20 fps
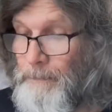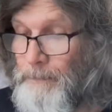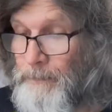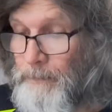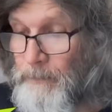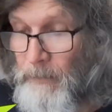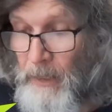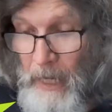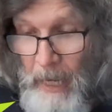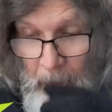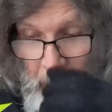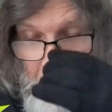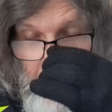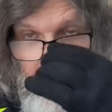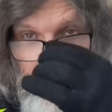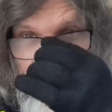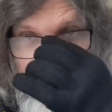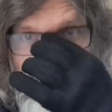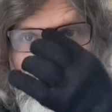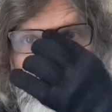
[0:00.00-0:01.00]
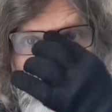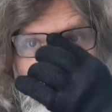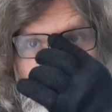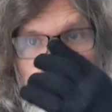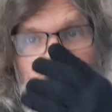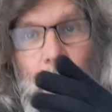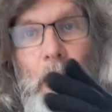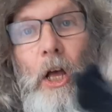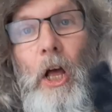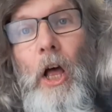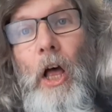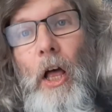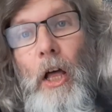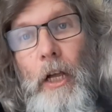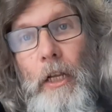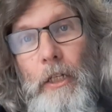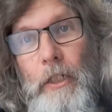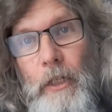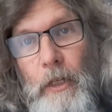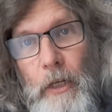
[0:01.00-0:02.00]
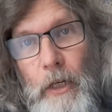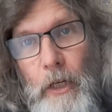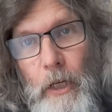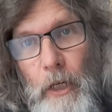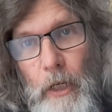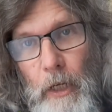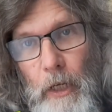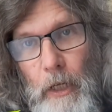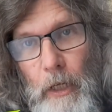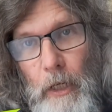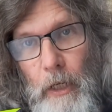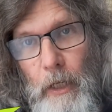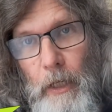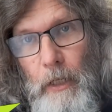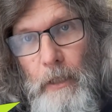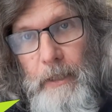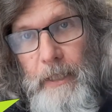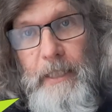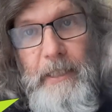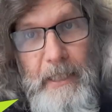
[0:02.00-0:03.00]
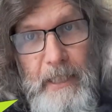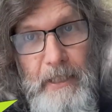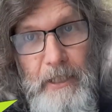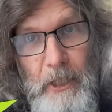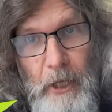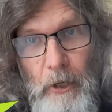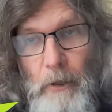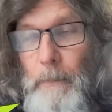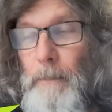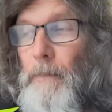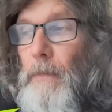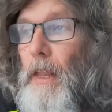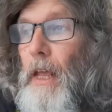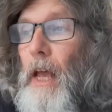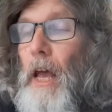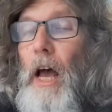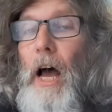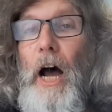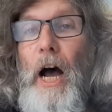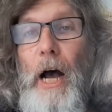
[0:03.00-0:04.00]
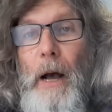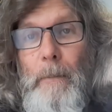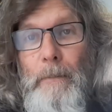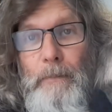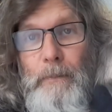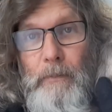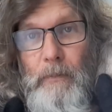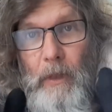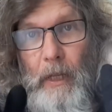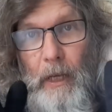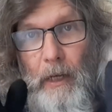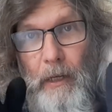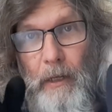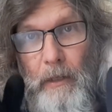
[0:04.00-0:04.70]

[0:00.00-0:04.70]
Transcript: and the six years ago, um,